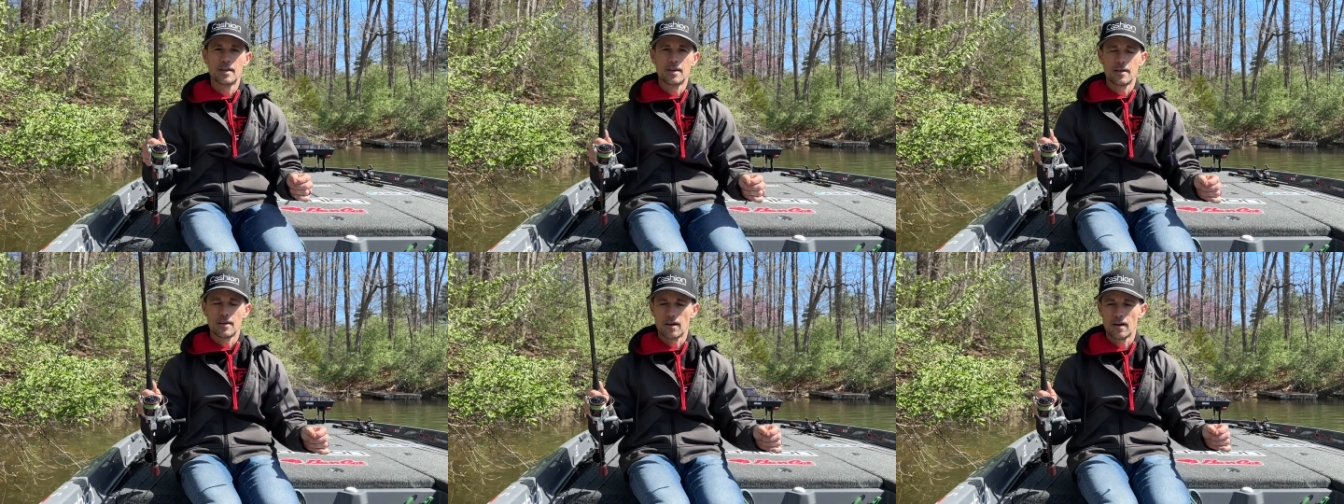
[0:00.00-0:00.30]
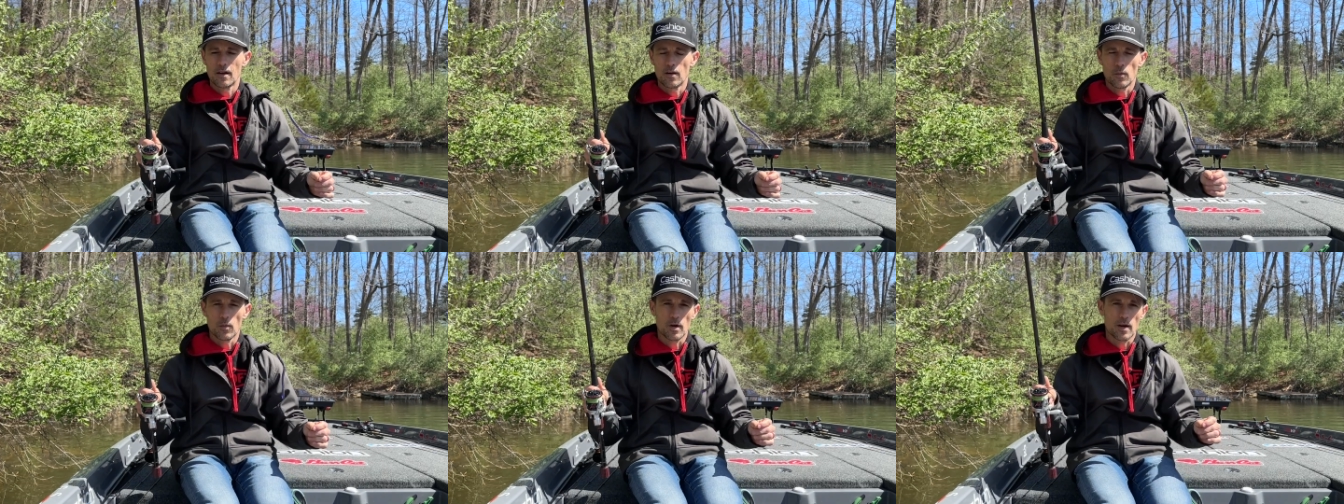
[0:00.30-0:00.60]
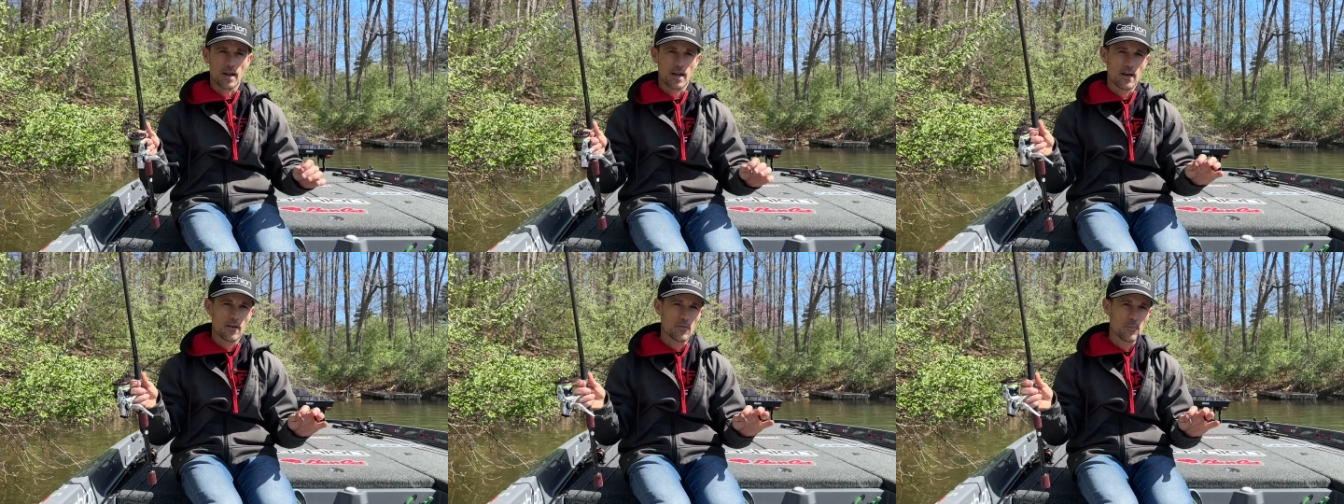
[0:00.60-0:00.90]
We're going
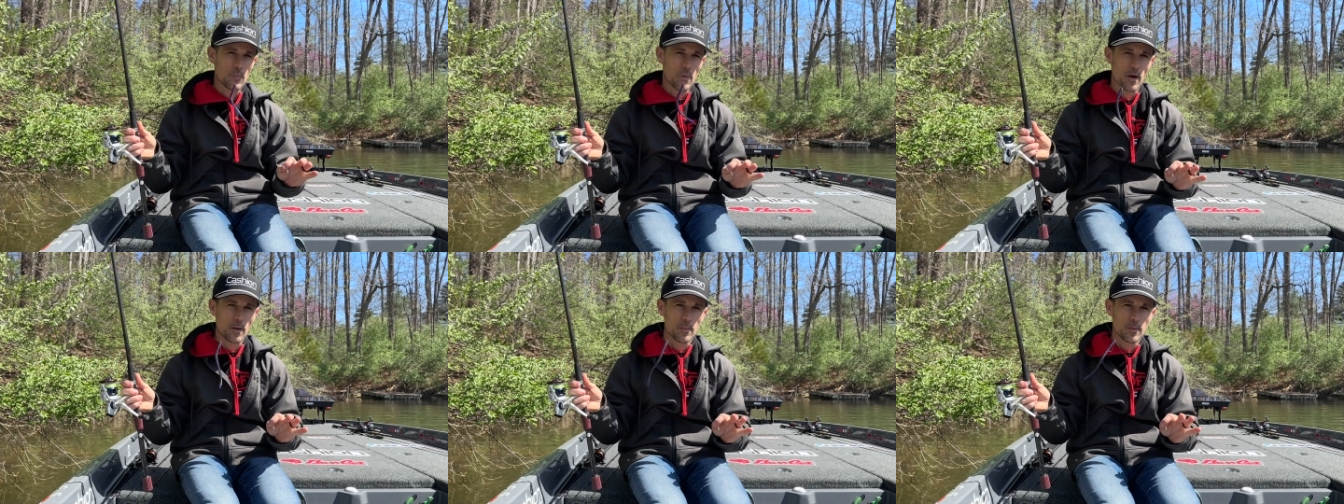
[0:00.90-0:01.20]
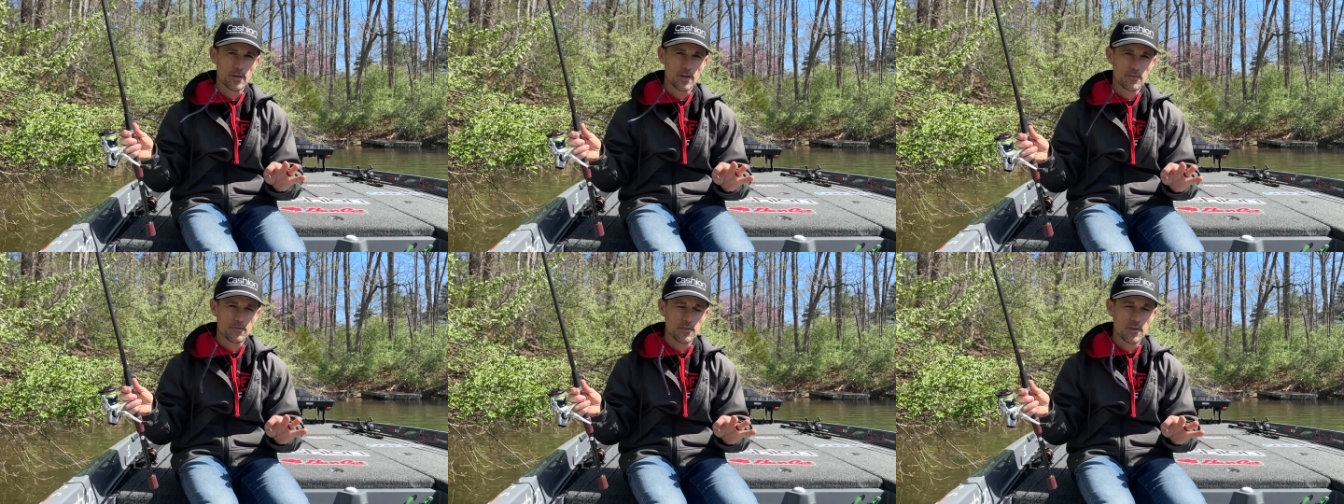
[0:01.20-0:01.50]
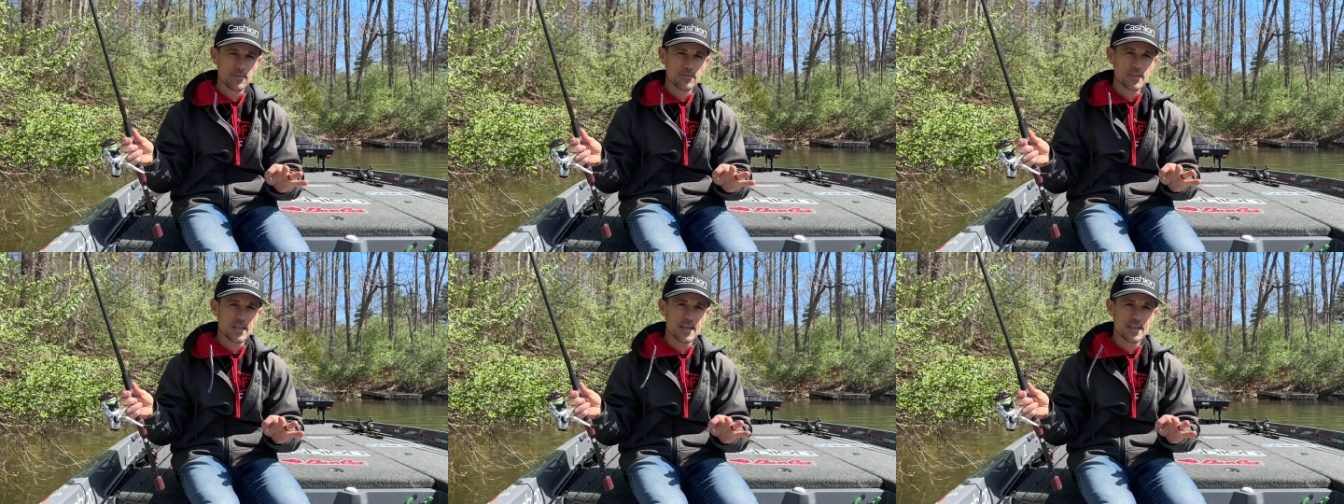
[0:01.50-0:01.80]
to have probably a
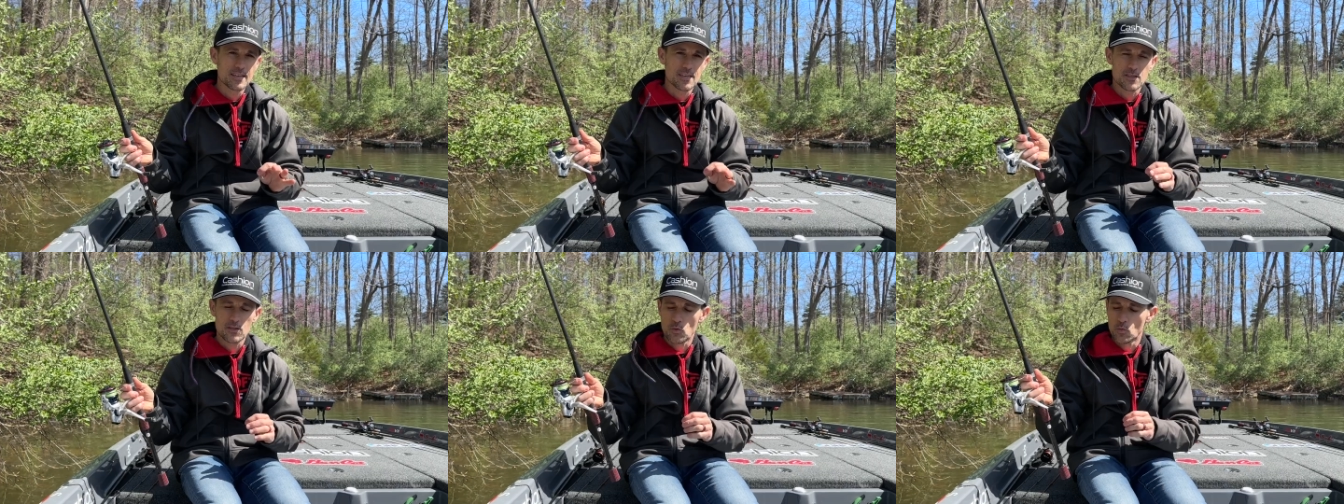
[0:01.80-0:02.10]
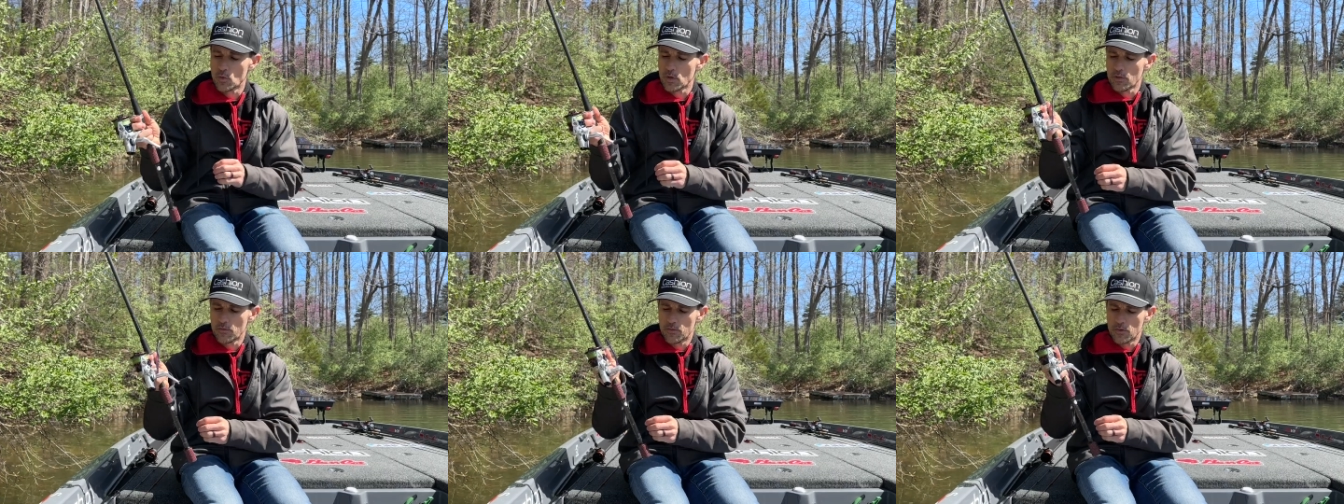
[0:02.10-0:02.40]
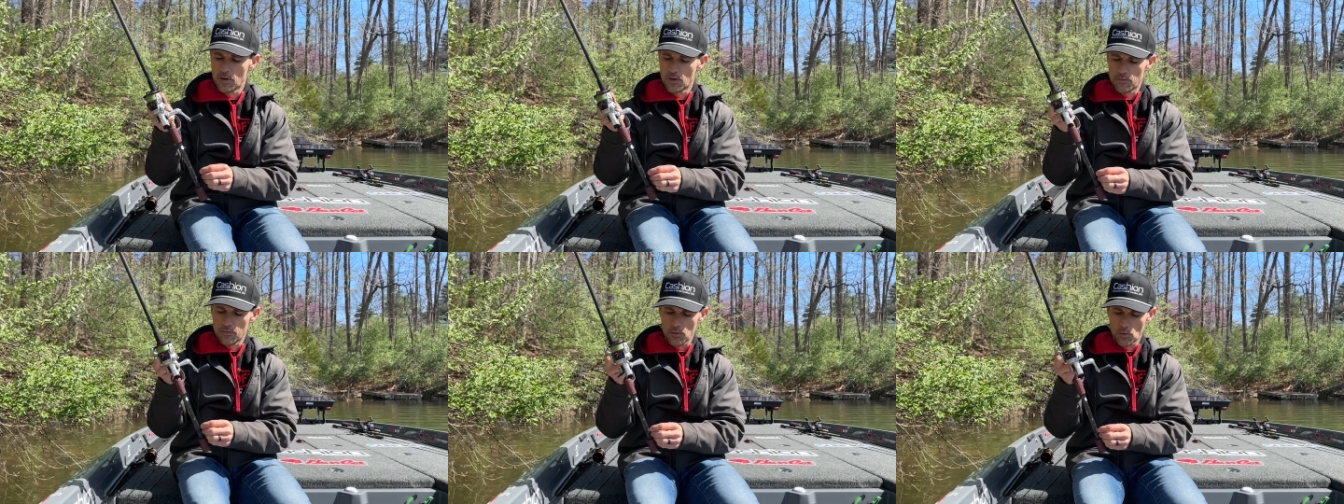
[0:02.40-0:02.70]
15 to 20
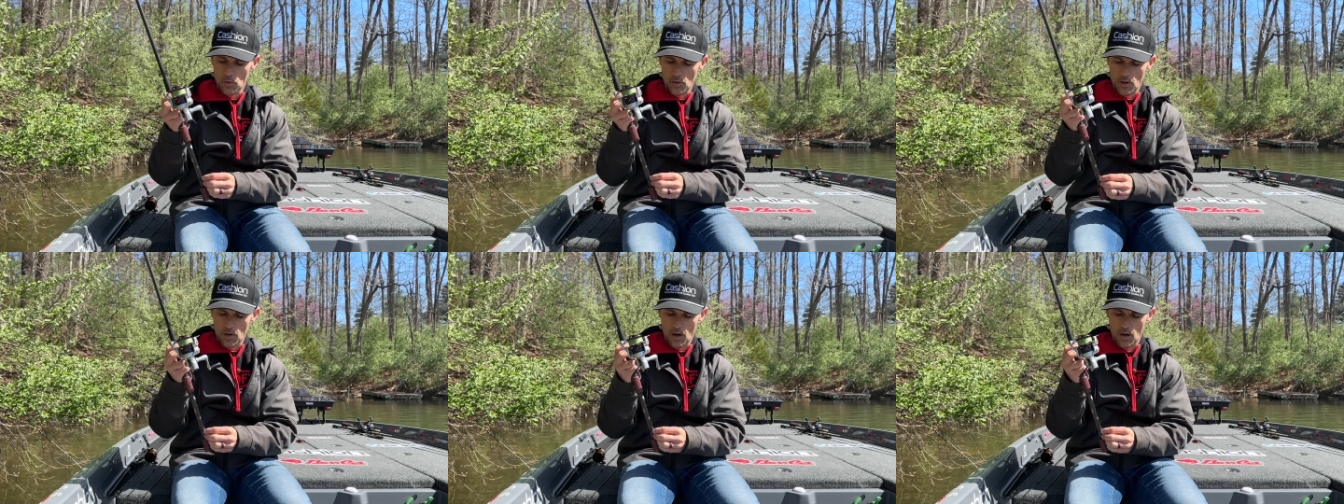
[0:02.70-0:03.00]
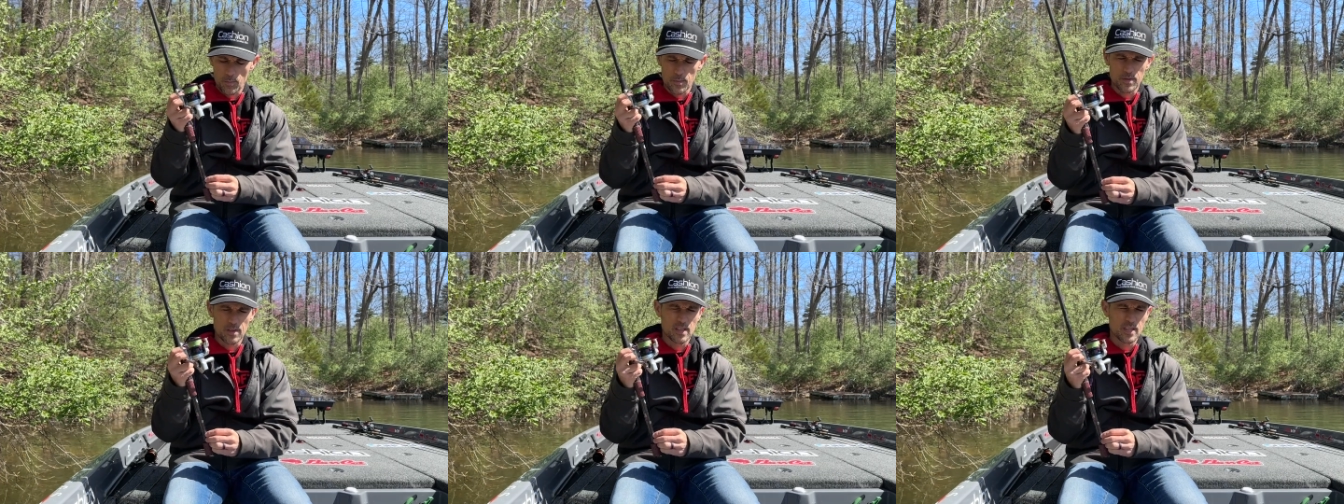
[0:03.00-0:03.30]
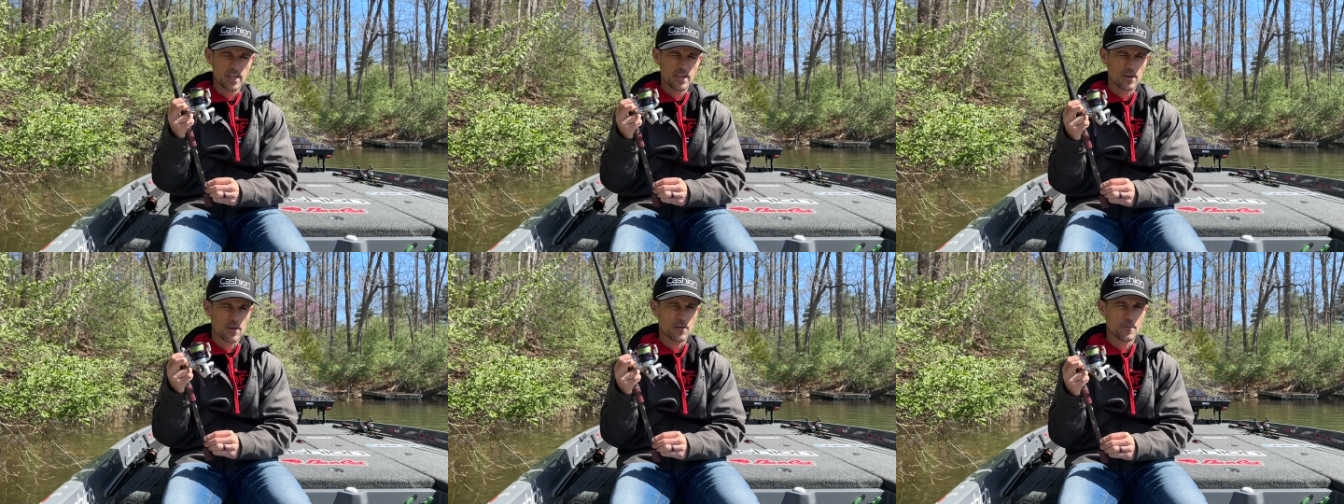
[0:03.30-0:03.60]
foot fluorocarbon
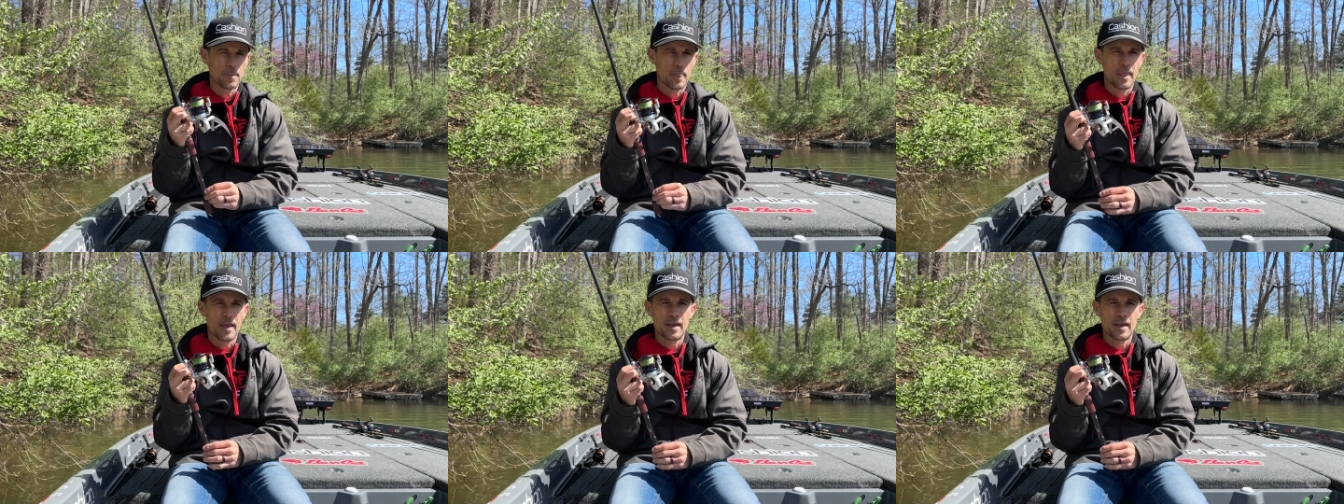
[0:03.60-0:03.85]
leader,